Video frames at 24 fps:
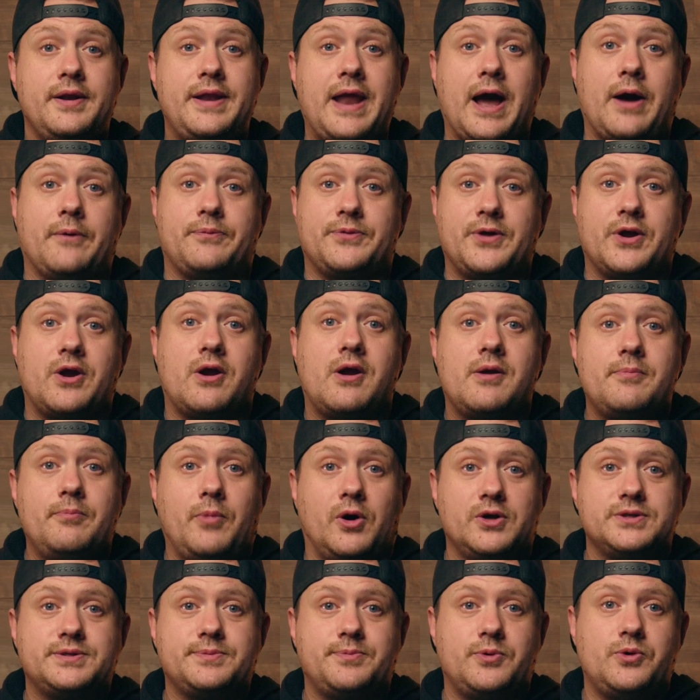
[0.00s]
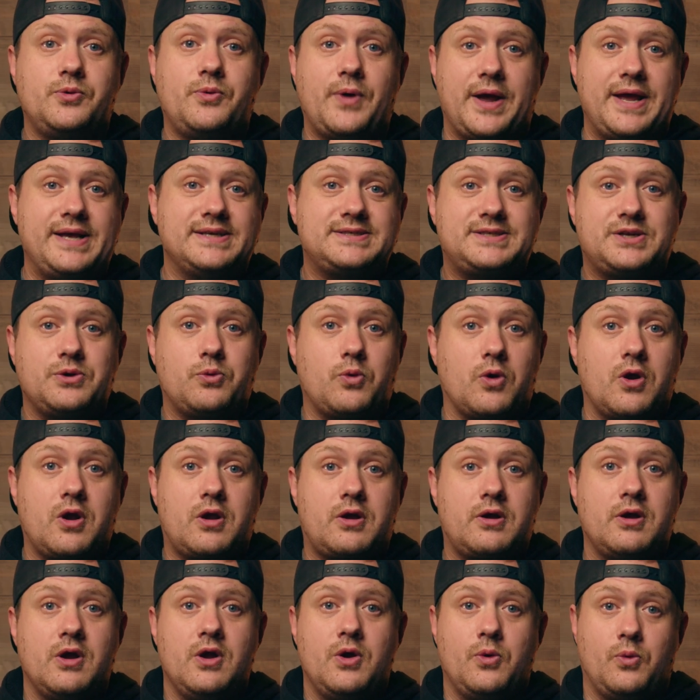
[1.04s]
Now, there are multiple ways to
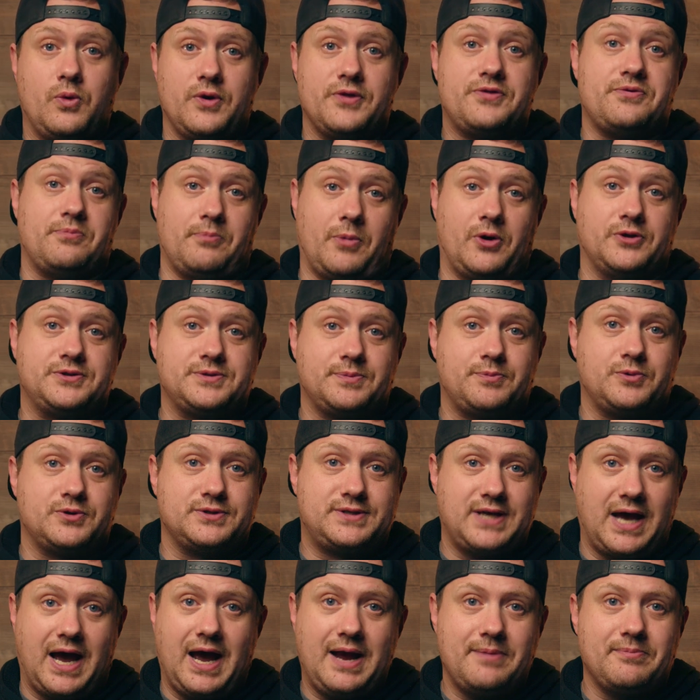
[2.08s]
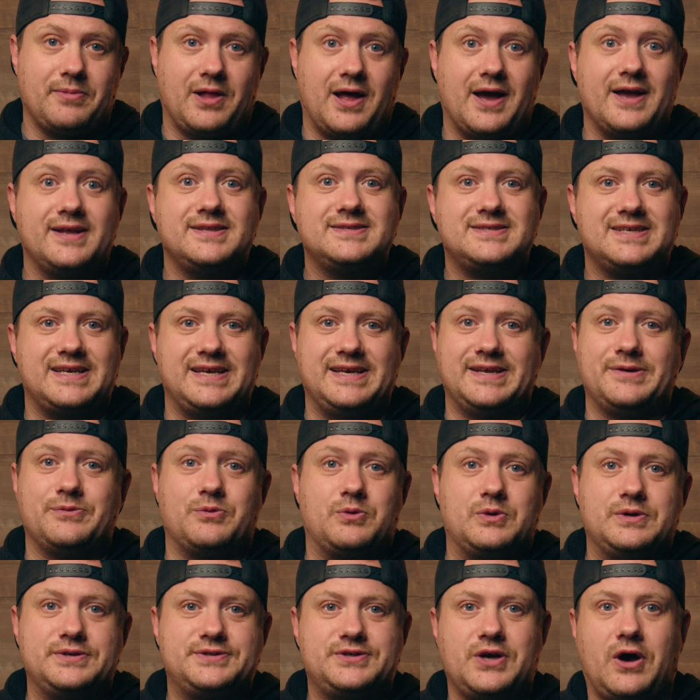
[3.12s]
work with multiple timelines in
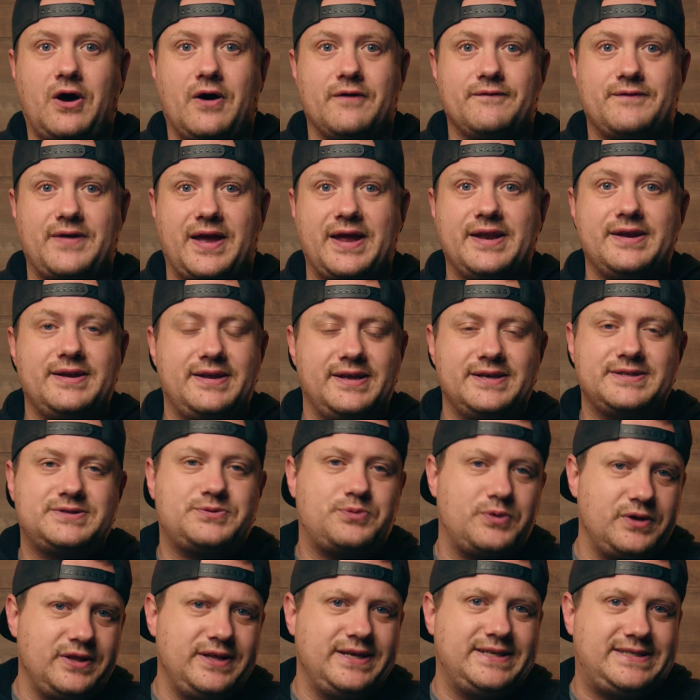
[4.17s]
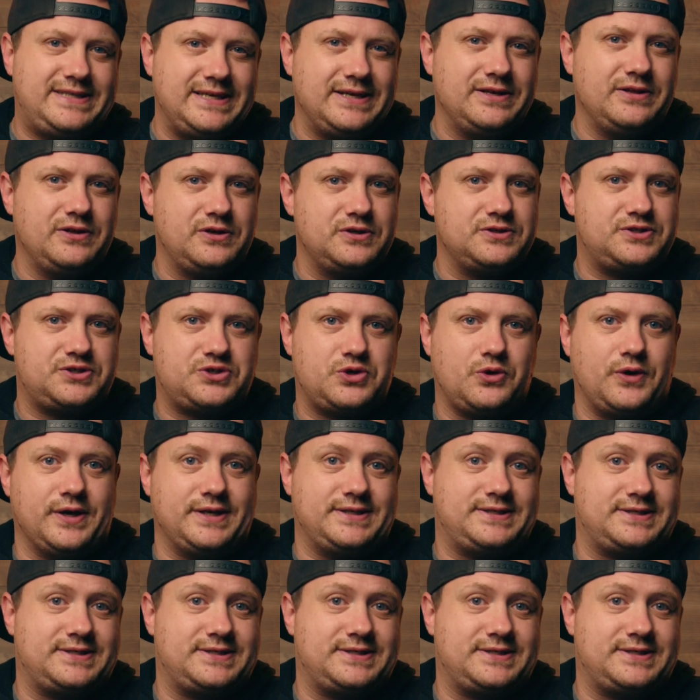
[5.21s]
Resolve, and it's really dealer's choice.